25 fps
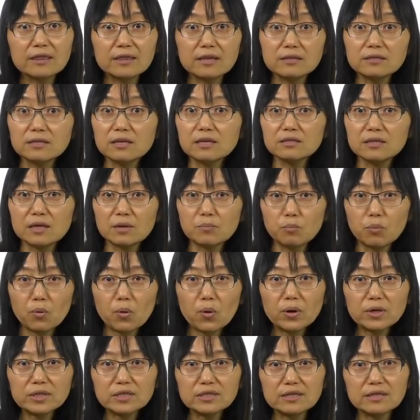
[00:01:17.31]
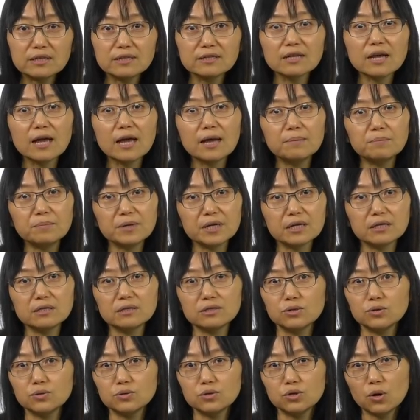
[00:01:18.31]
This is important
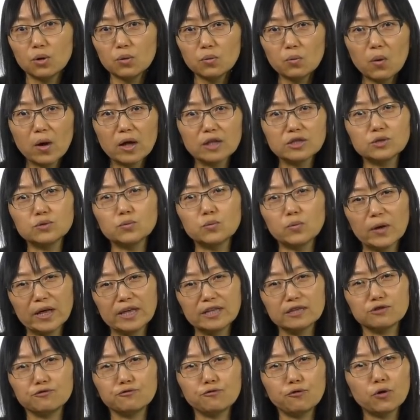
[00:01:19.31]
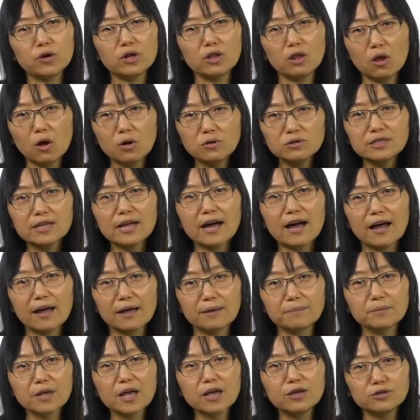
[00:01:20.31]
because you don't want to wait for a long
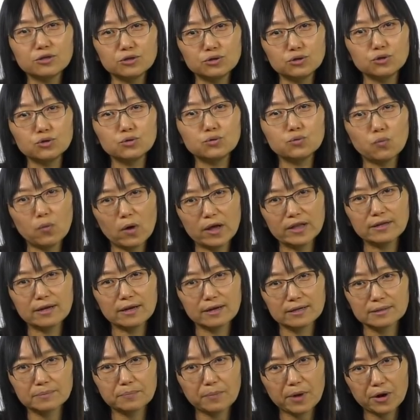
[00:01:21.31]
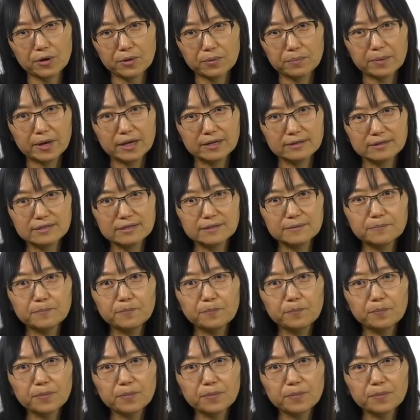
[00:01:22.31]
time to do one experiment.